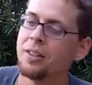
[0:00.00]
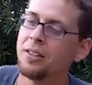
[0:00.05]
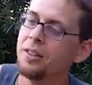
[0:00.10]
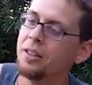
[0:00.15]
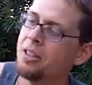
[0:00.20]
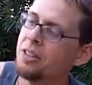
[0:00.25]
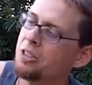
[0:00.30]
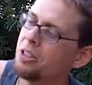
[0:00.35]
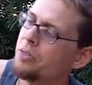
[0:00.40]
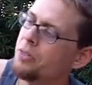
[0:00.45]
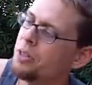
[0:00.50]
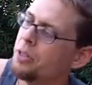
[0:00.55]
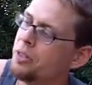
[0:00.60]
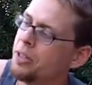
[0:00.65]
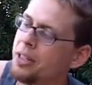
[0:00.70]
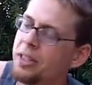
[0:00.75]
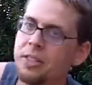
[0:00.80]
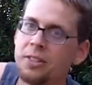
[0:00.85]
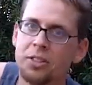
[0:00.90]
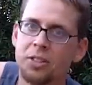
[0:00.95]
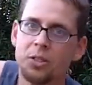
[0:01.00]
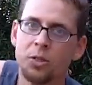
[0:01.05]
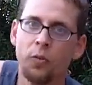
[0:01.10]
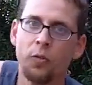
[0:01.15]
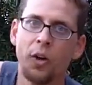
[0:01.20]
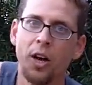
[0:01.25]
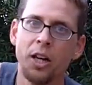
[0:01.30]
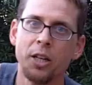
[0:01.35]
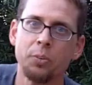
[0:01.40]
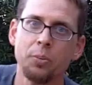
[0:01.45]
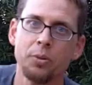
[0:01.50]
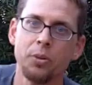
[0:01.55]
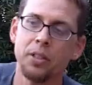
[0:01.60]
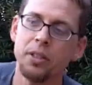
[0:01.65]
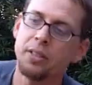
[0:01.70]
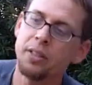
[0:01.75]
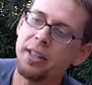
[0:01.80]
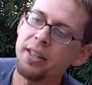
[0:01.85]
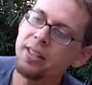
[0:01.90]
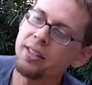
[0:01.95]
The list of ingredients is fine
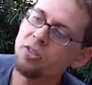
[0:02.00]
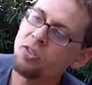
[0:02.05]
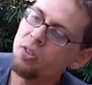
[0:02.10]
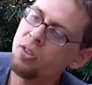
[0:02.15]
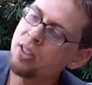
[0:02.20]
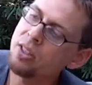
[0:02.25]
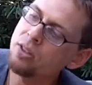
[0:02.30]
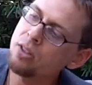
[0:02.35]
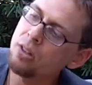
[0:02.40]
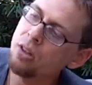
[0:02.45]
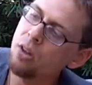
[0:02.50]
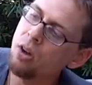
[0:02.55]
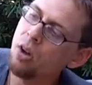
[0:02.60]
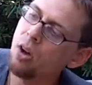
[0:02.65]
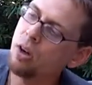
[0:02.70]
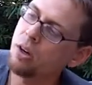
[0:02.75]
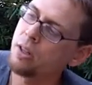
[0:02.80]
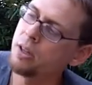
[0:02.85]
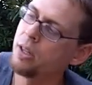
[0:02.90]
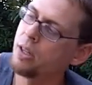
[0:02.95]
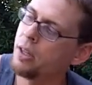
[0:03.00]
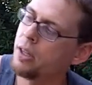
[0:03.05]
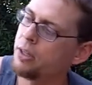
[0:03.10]
print and it's this long.